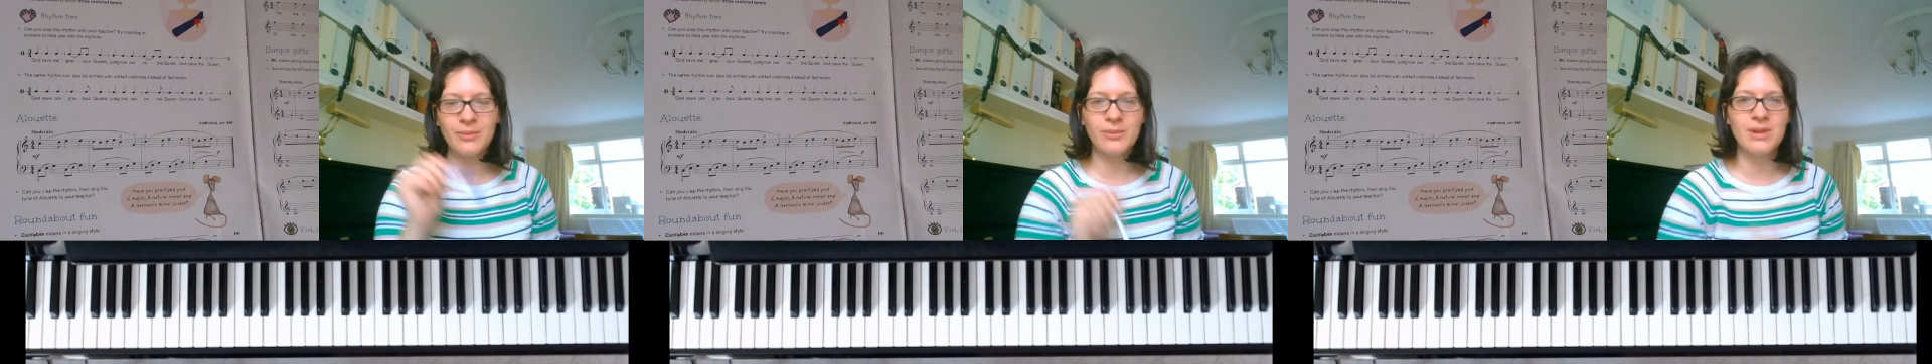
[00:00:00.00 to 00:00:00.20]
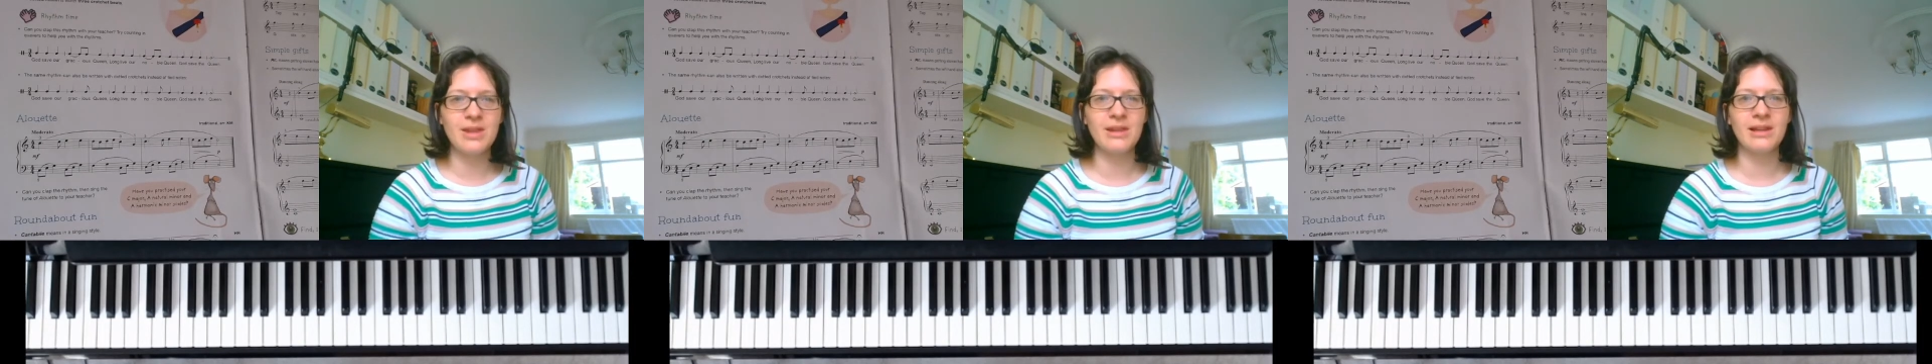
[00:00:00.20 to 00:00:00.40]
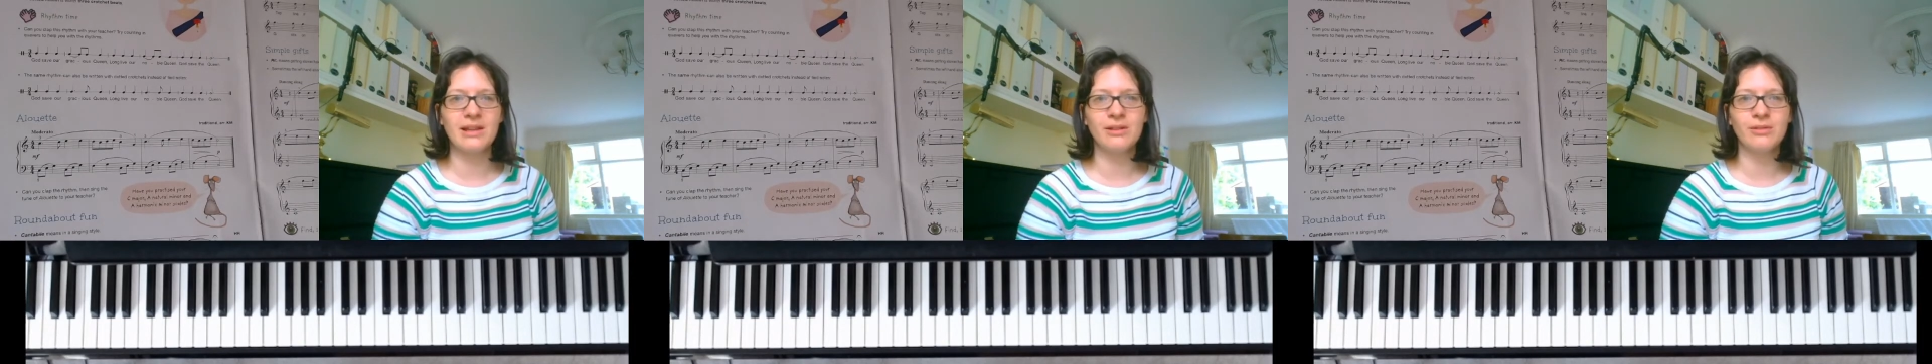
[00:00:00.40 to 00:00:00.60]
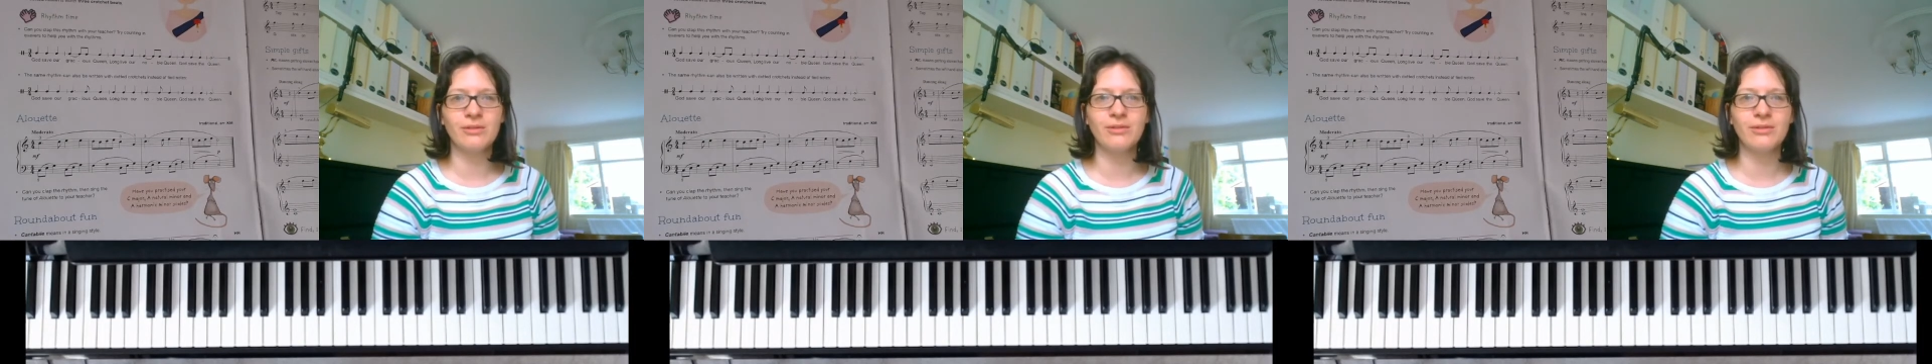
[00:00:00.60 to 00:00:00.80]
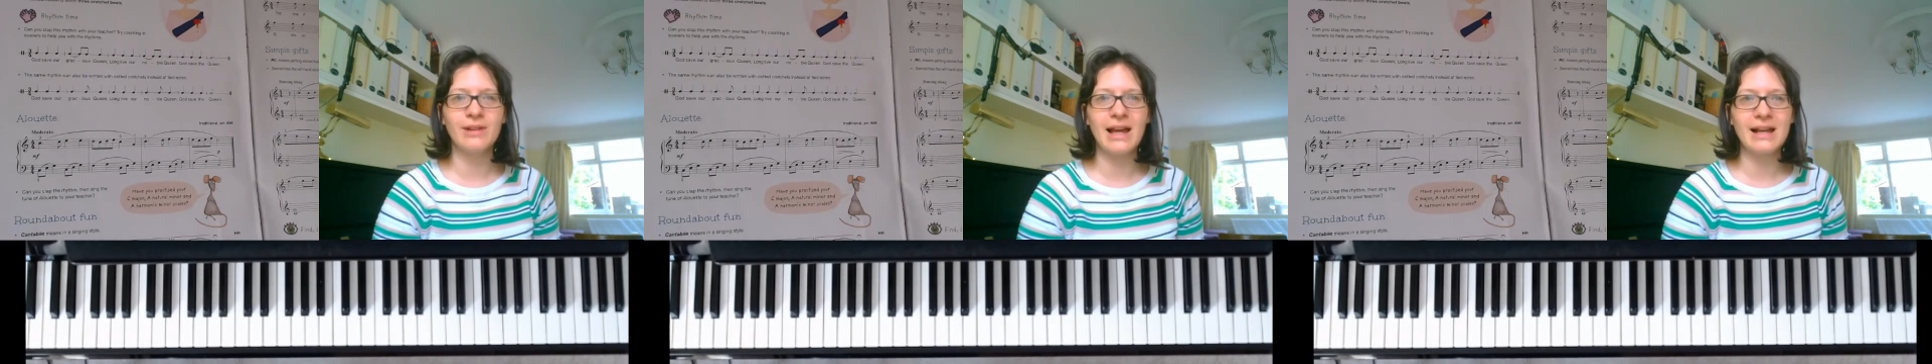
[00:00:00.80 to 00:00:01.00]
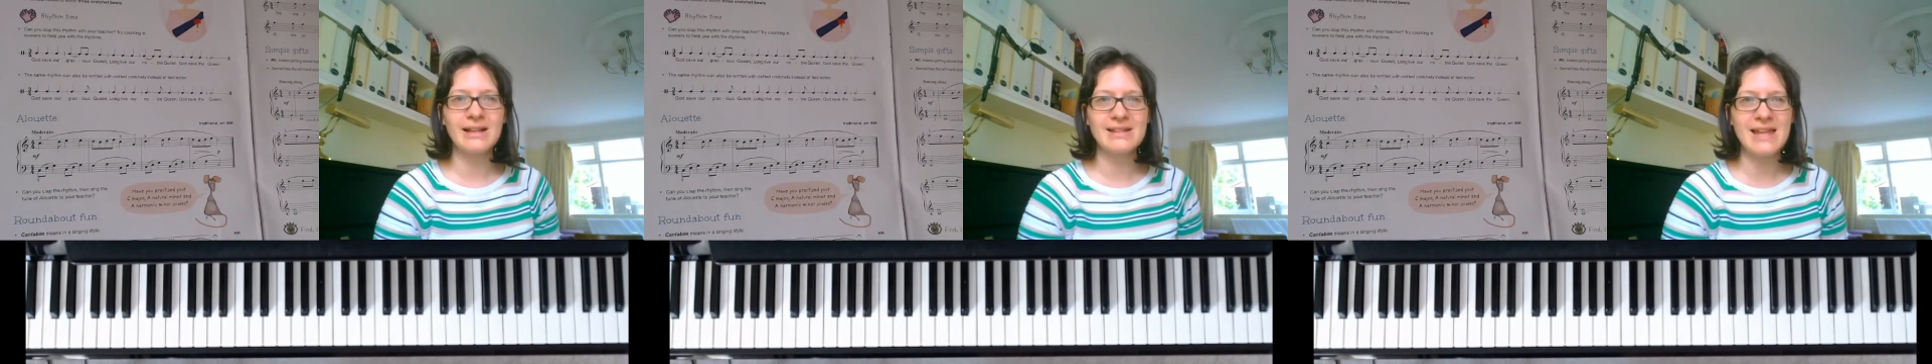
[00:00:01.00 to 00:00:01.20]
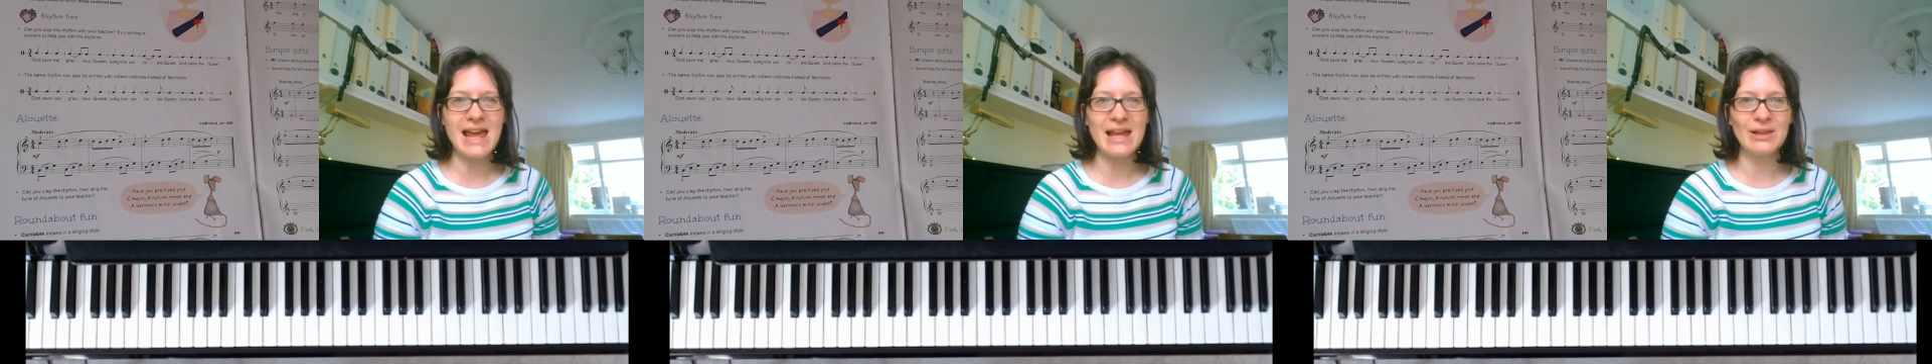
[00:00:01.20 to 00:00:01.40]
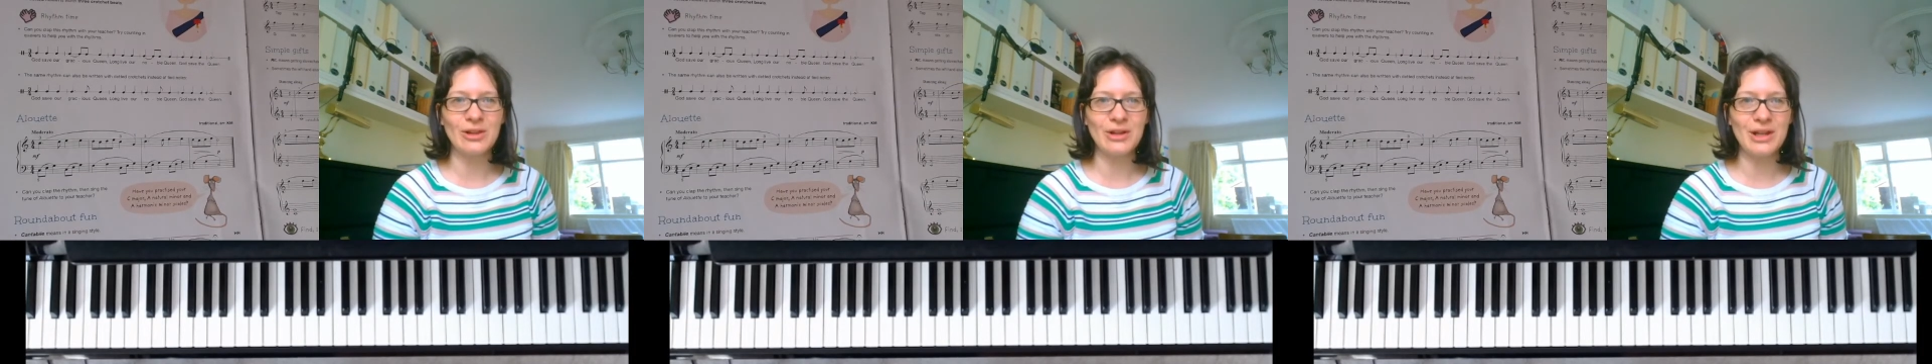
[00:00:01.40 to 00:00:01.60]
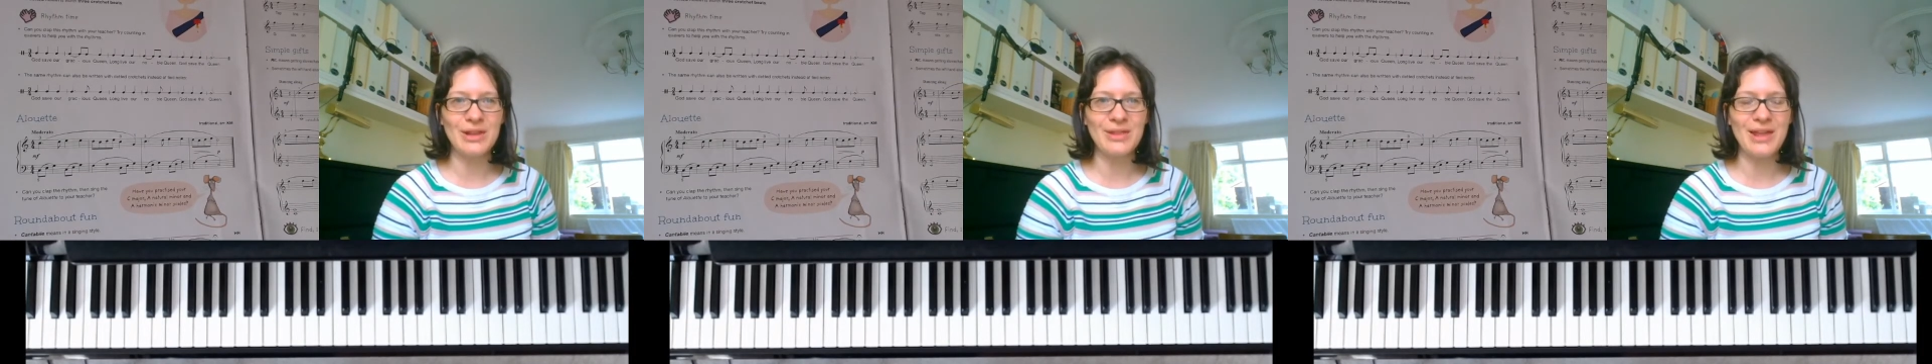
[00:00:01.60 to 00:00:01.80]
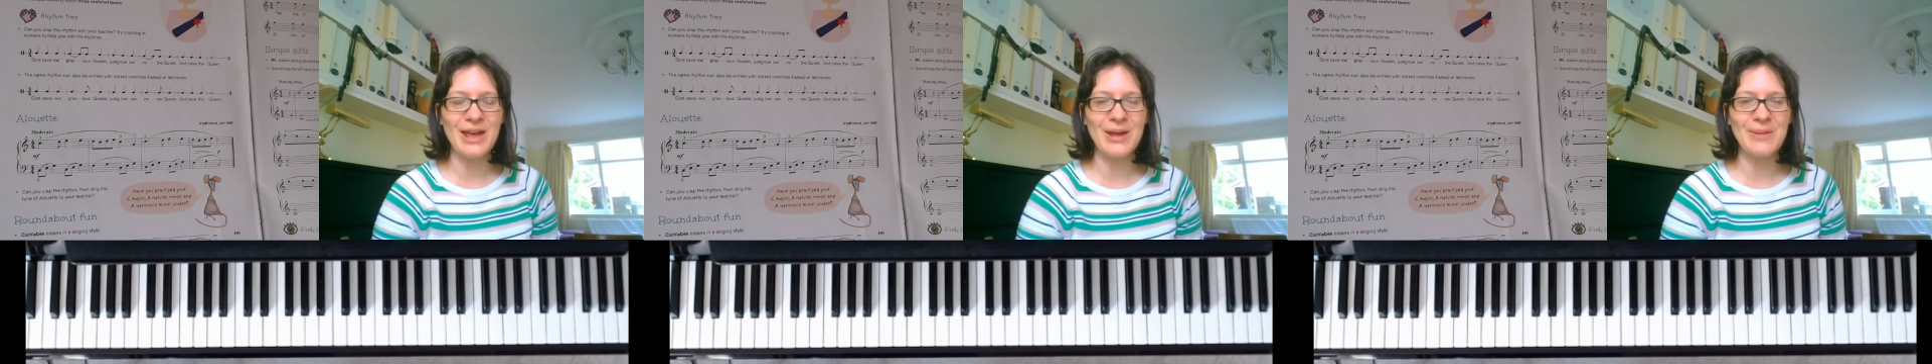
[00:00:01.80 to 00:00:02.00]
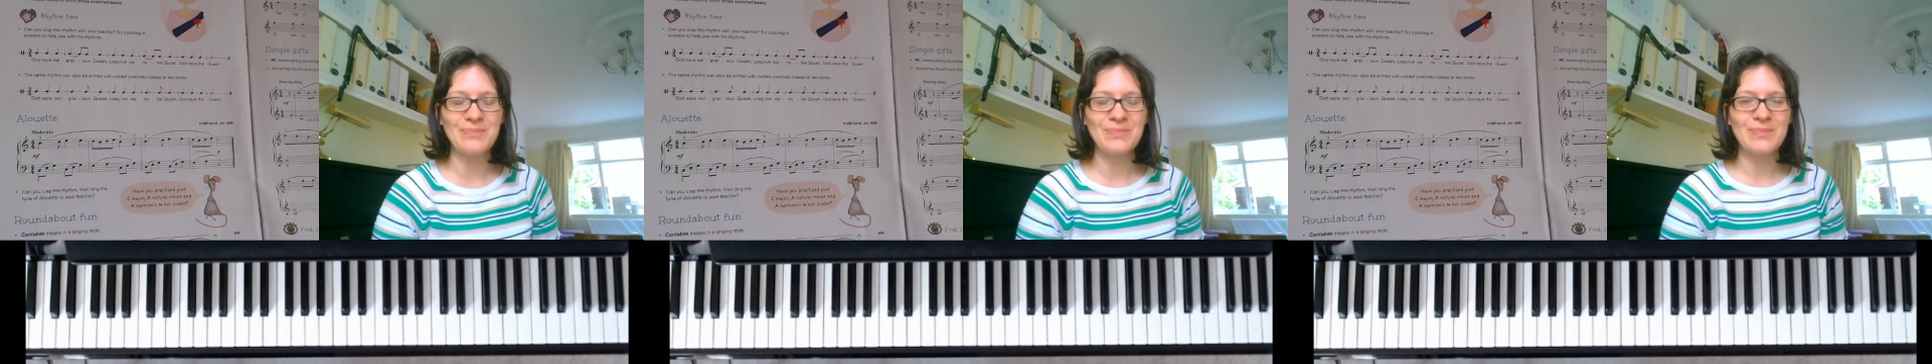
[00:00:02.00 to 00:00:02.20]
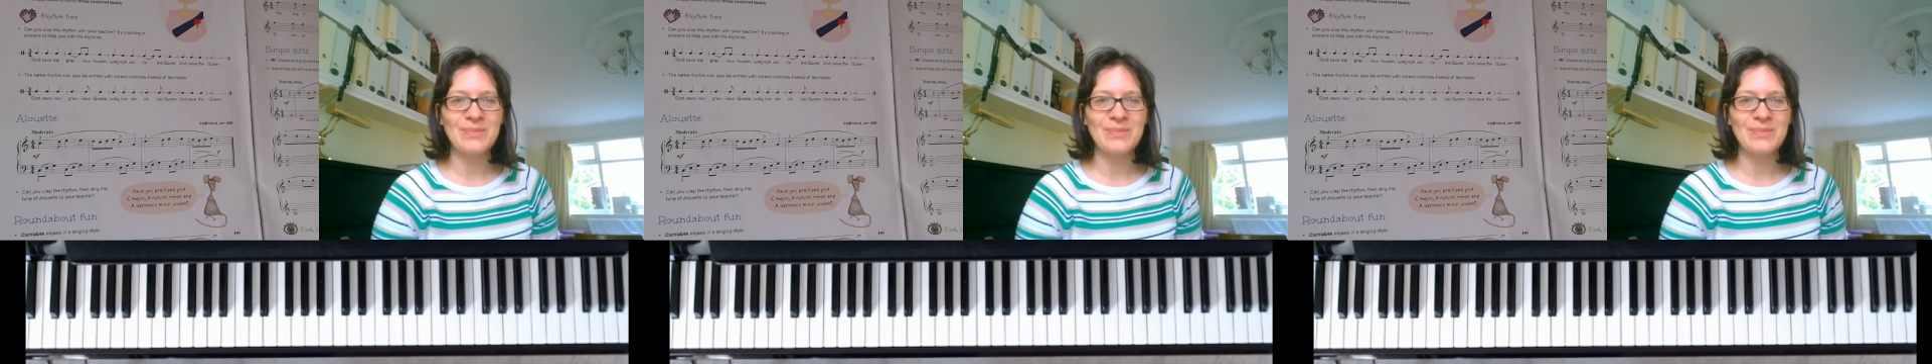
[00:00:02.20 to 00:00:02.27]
with a little flag tail on it there.